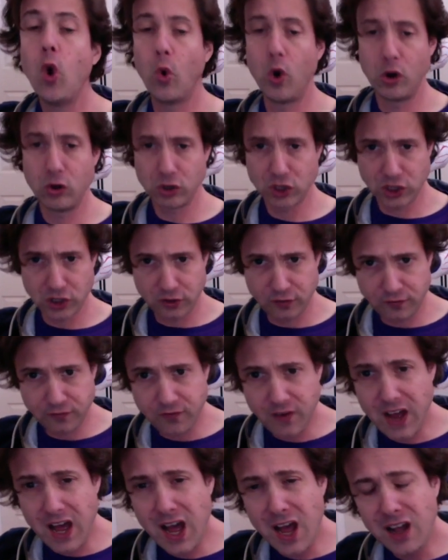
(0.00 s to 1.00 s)
Won't you
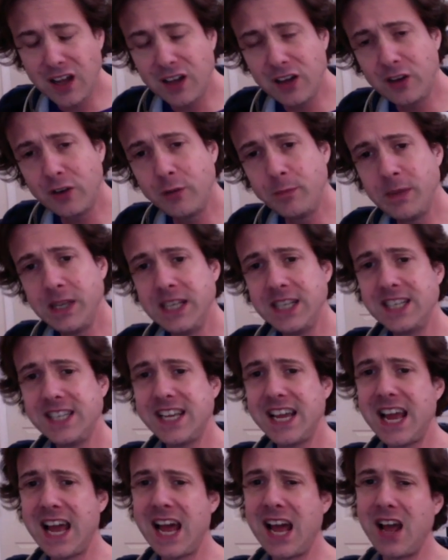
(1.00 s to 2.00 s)
follow me
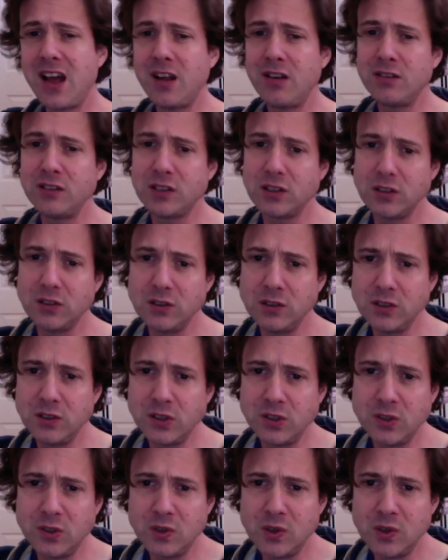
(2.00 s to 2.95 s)
down to the